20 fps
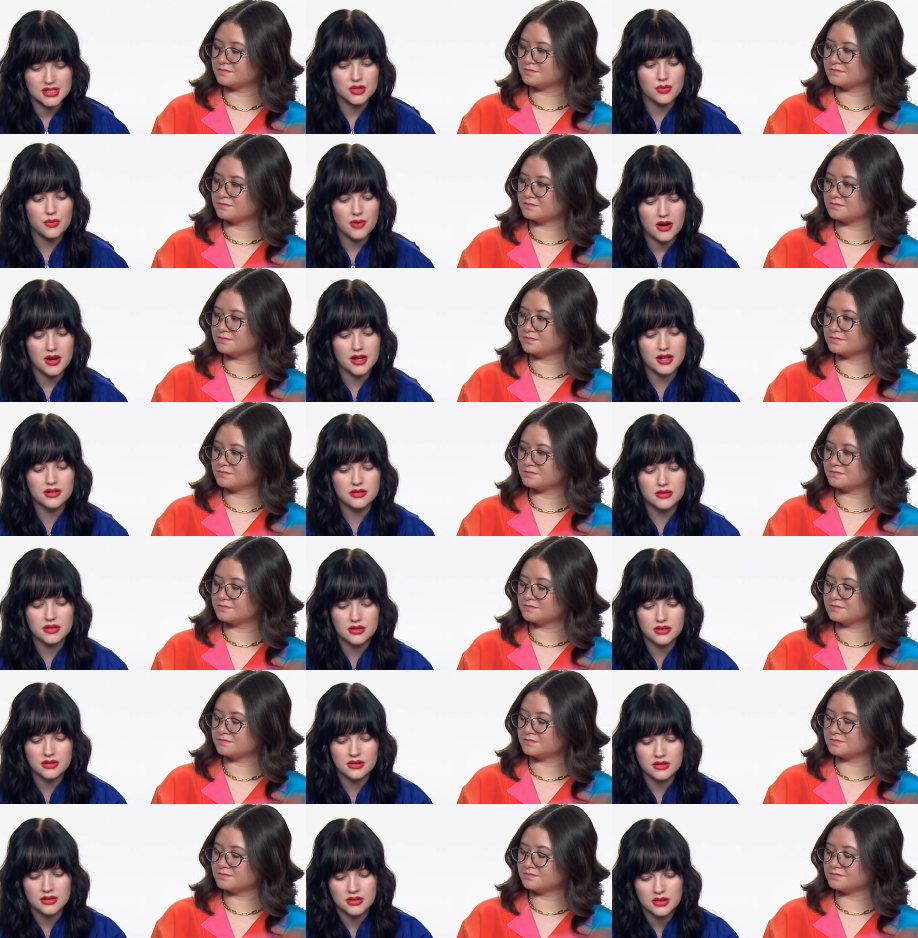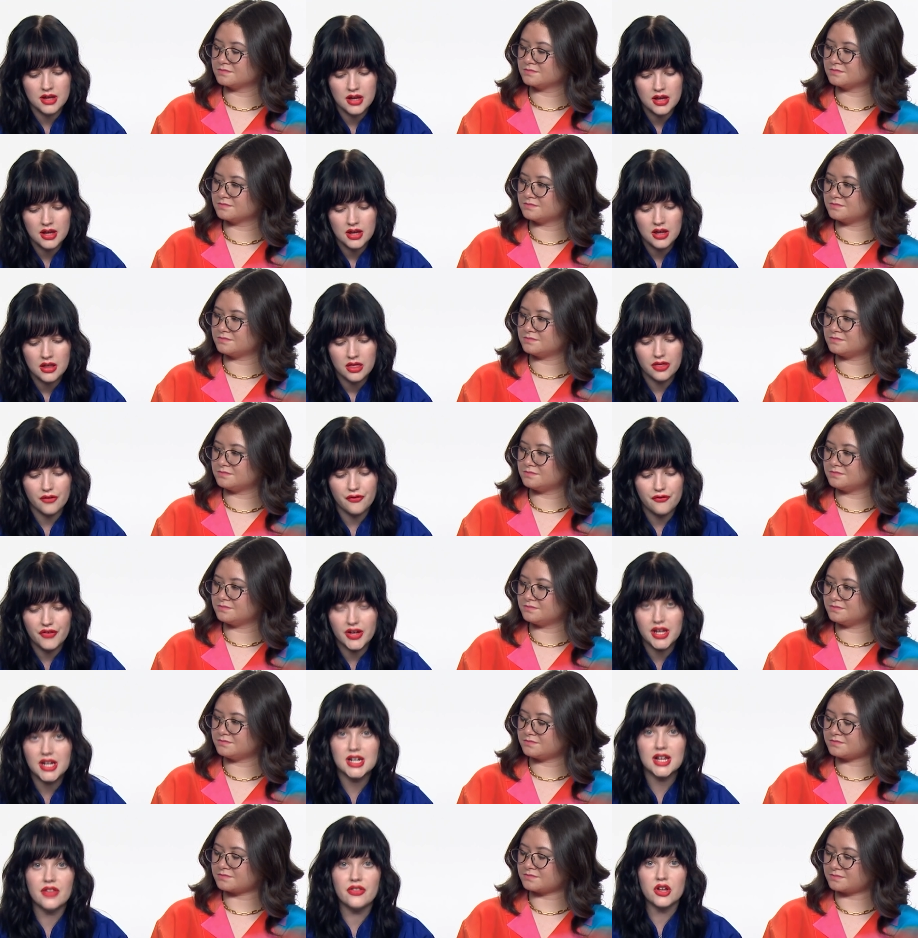Speaker 1: to wearing the the
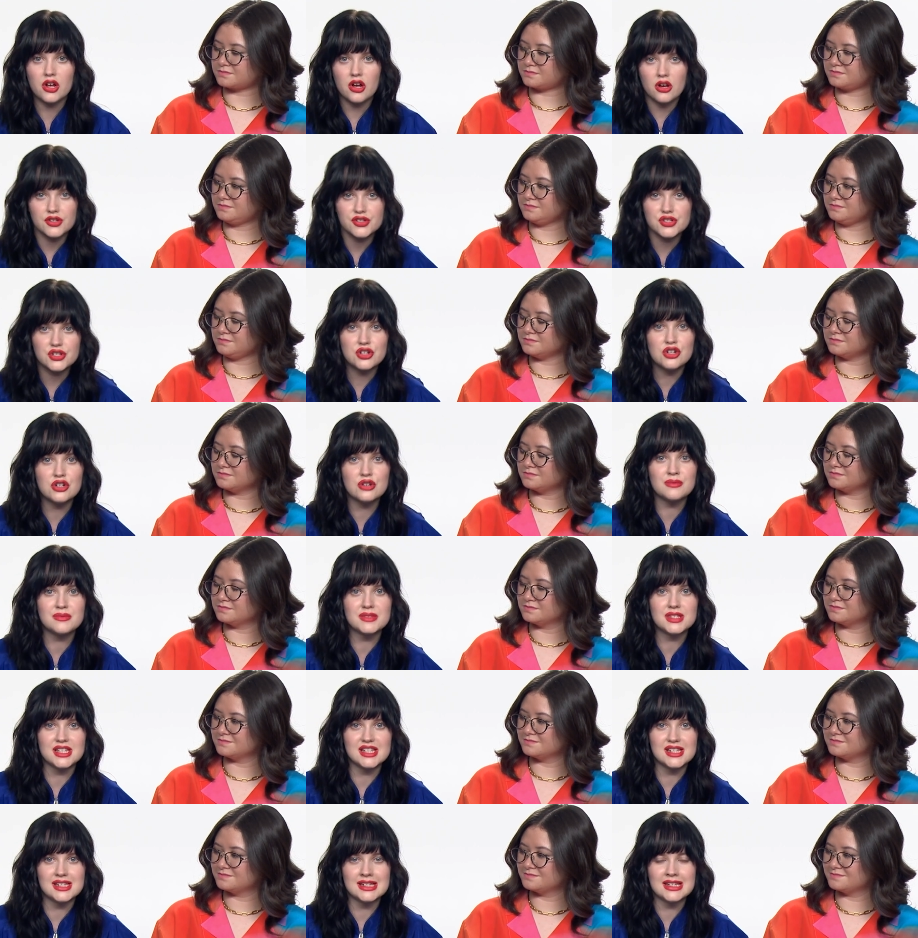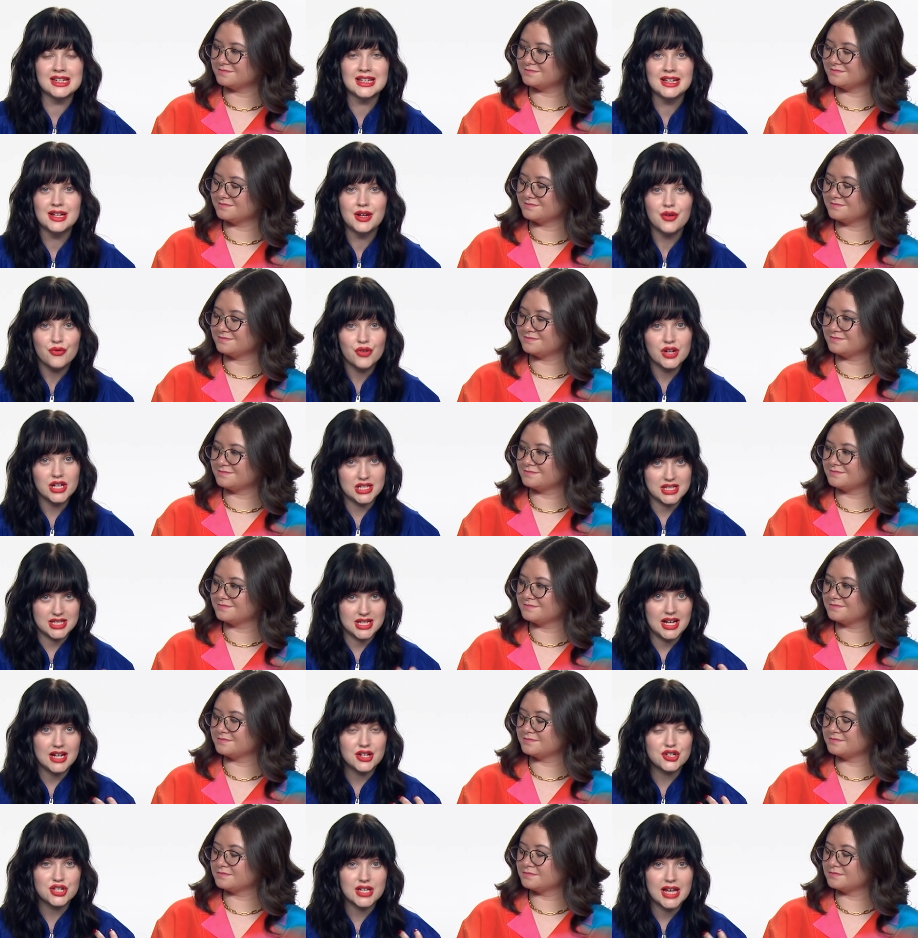feet and the costumes, and realizing
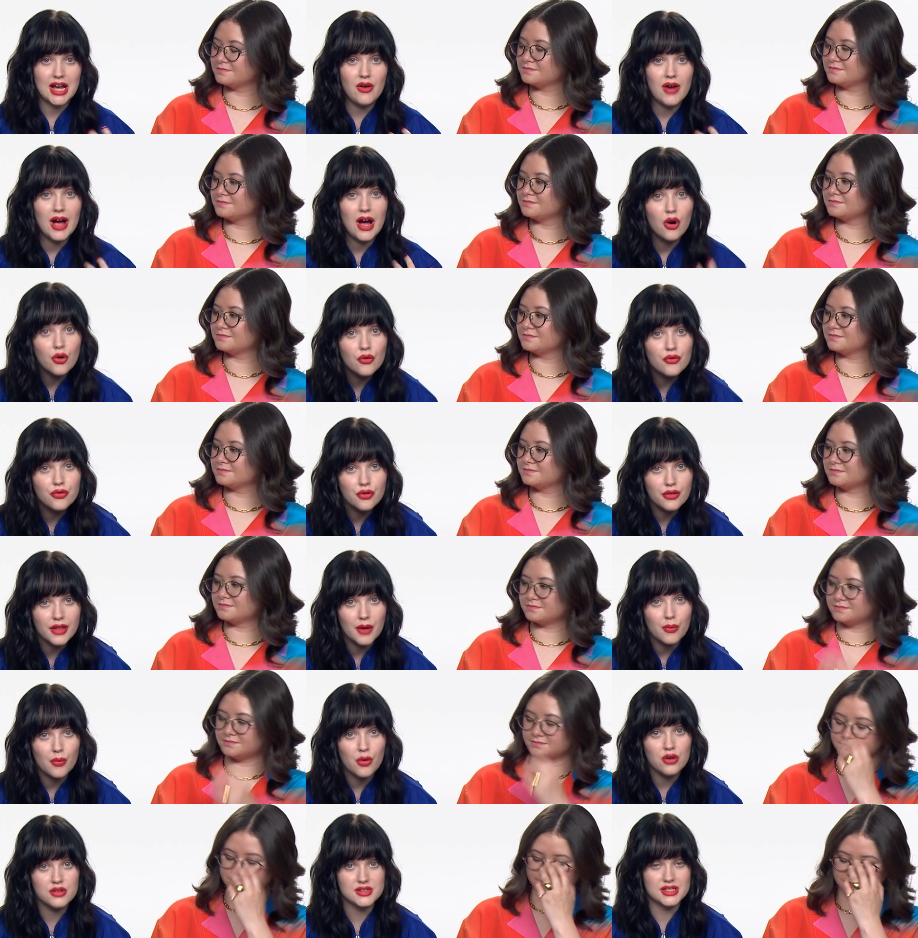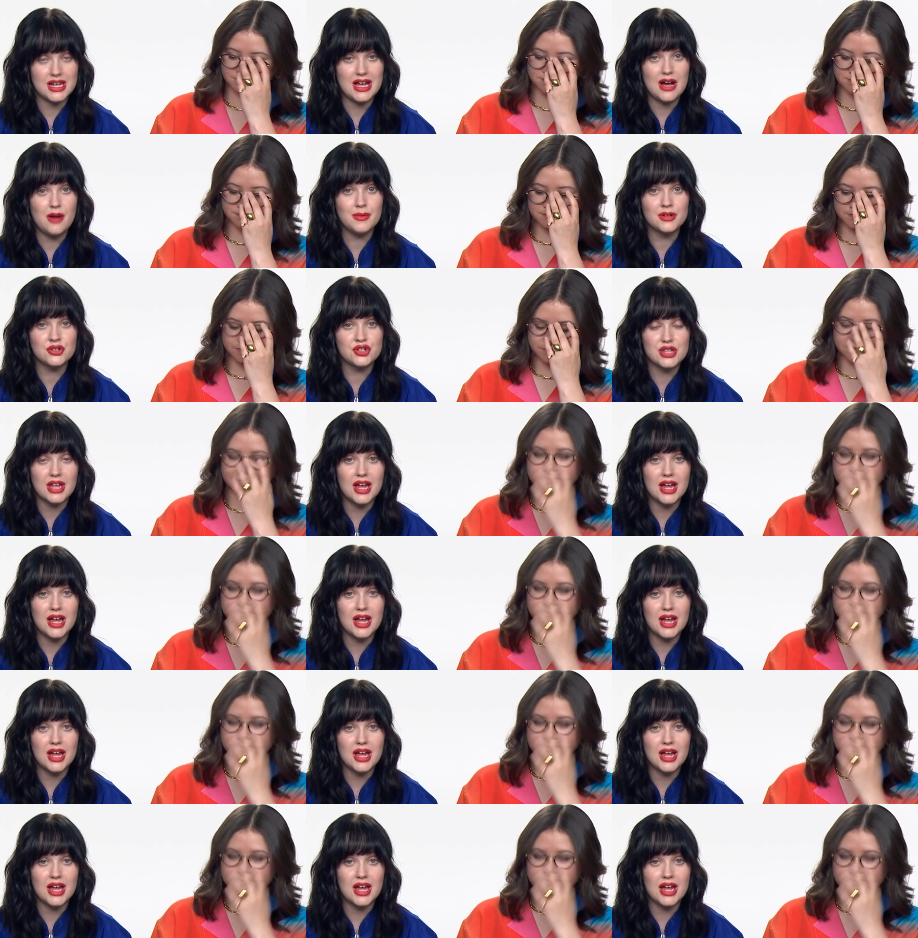actually how helpful that was and how much